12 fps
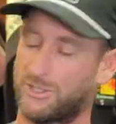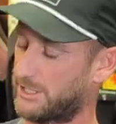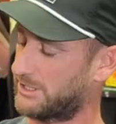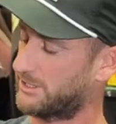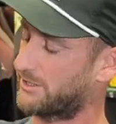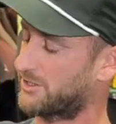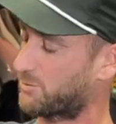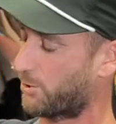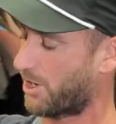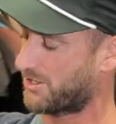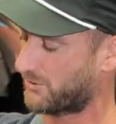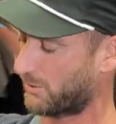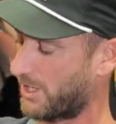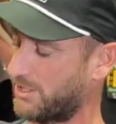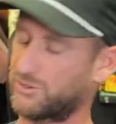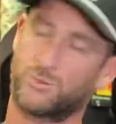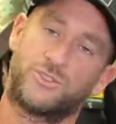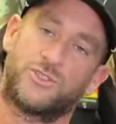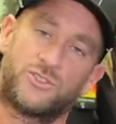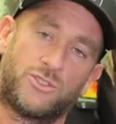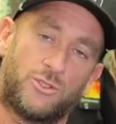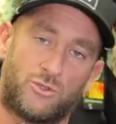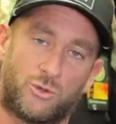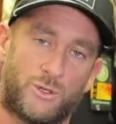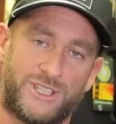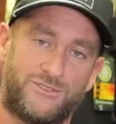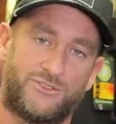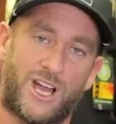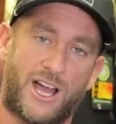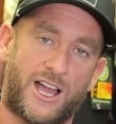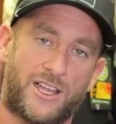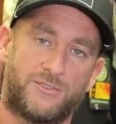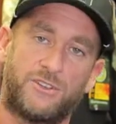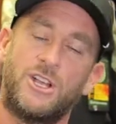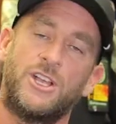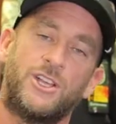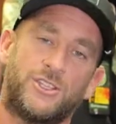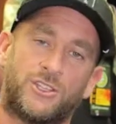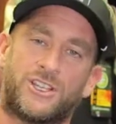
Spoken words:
you get into this price range, which is $225,